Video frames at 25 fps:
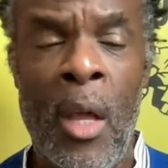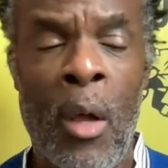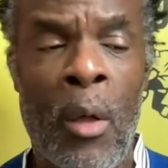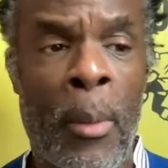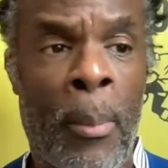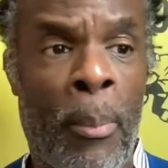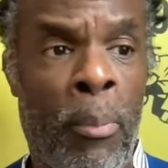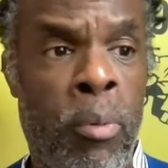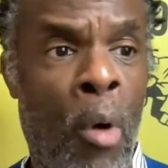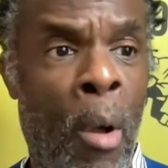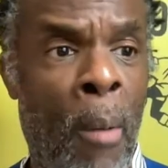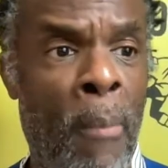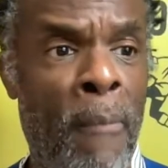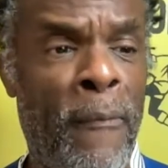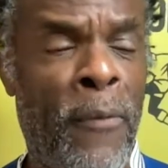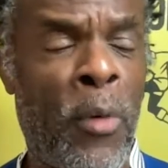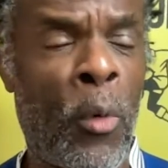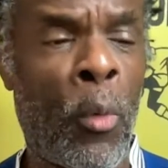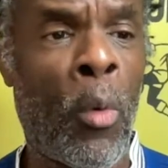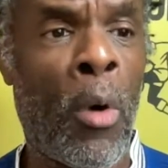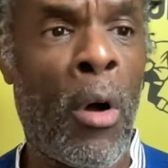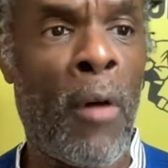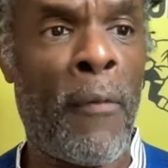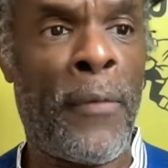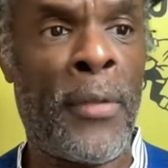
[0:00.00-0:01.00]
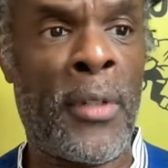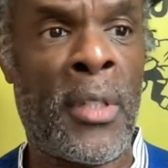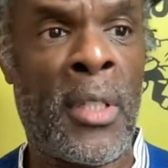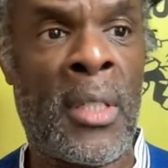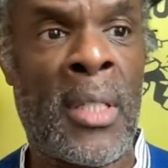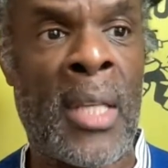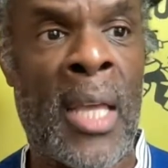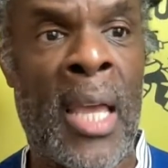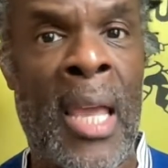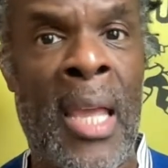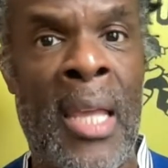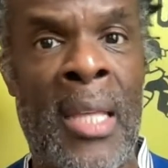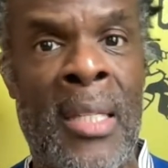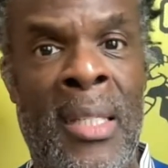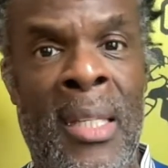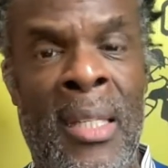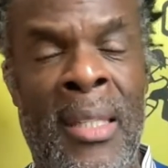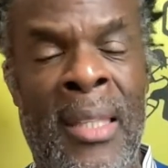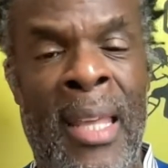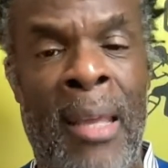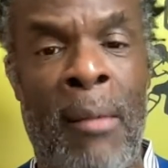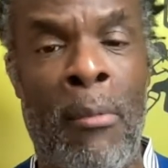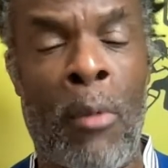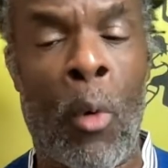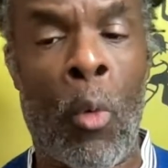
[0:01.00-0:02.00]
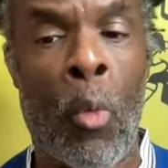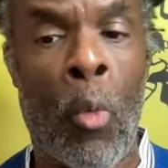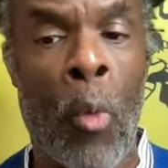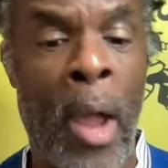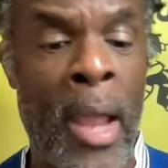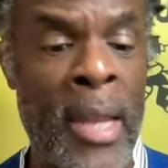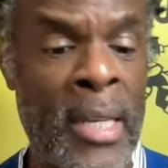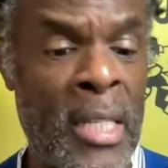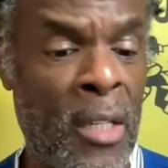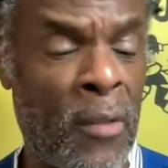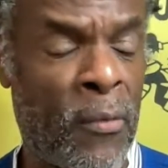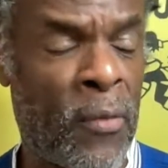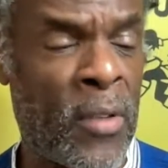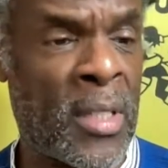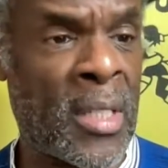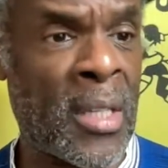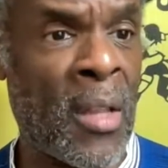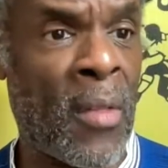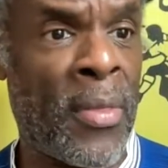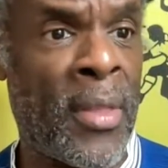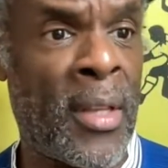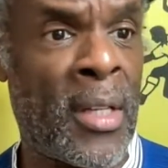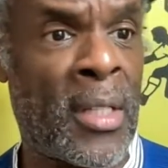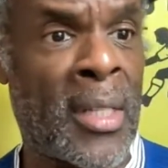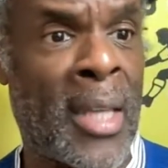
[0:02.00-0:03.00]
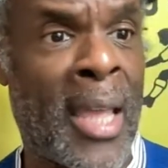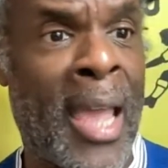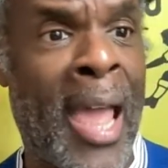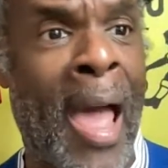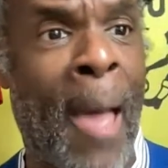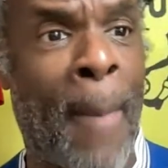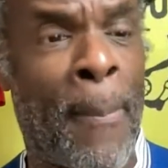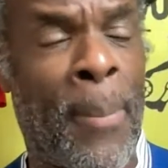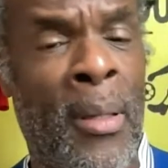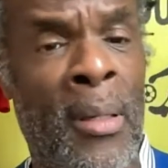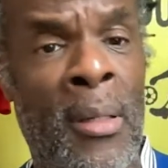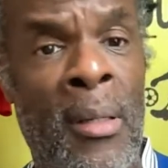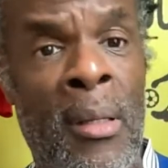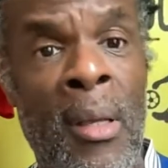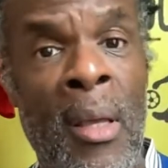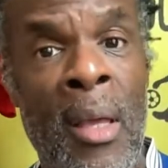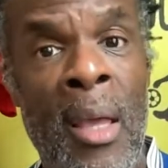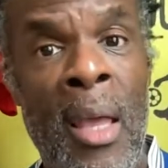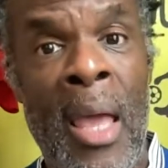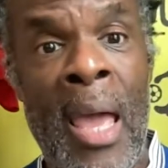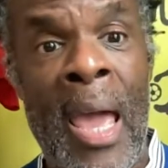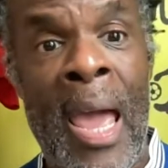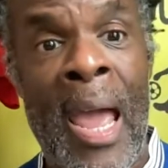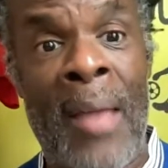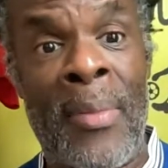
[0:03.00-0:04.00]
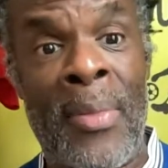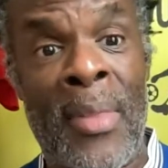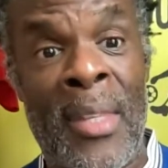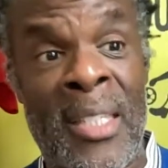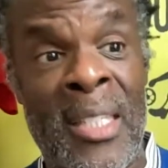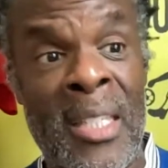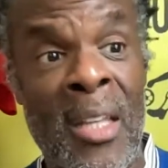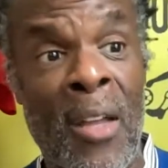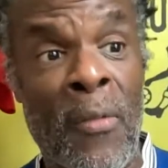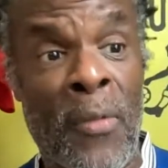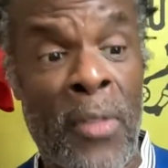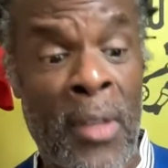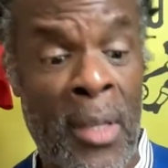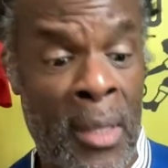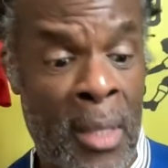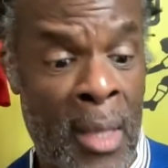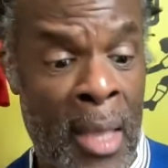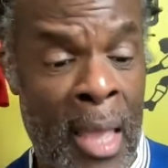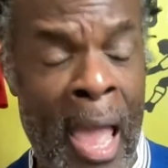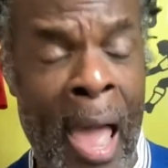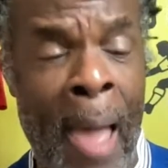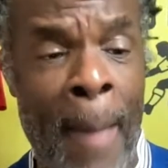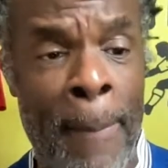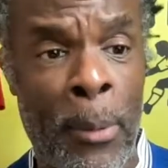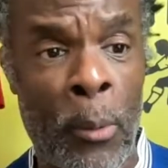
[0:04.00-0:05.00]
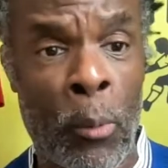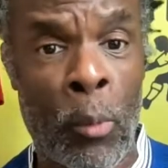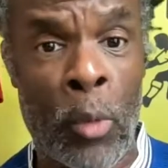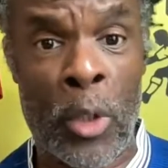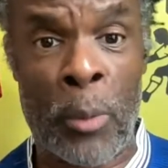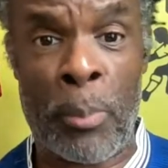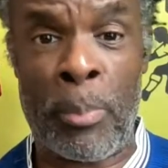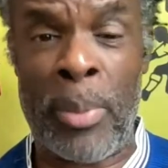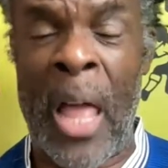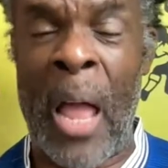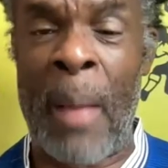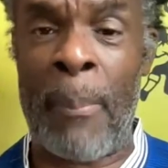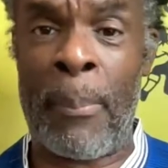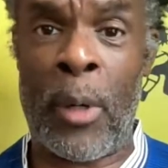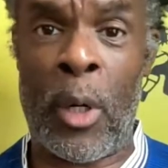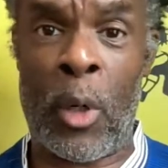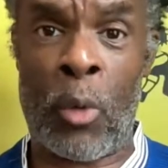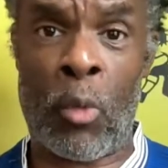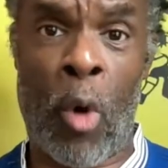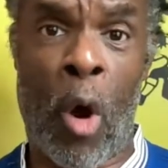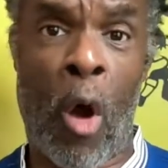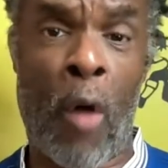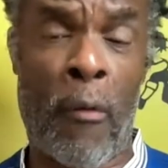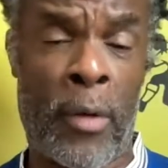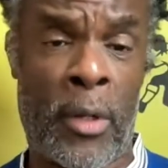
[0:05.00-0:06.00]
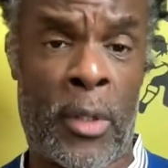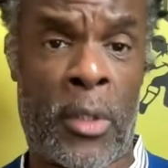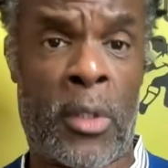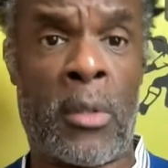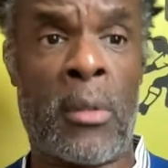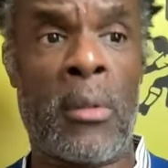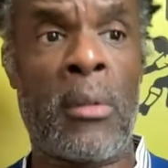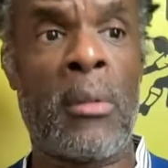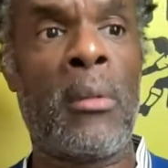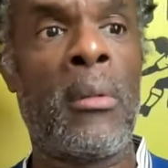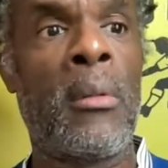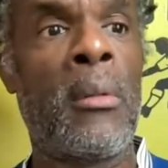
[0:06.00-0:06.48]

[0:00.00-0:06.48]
The problem for Watford today is that they were waiting for something to happen, and the something that happened was Blackburn Rovers.